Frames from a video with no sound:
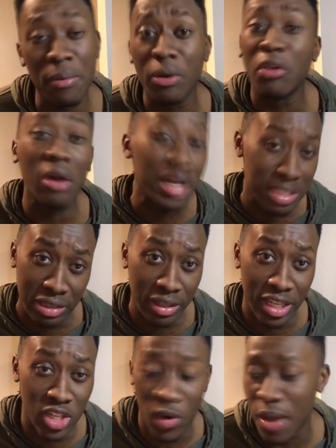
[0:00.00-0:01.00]

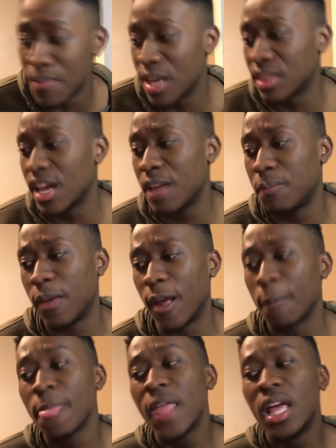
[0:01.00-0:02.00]
begrudgingly do I make that pick.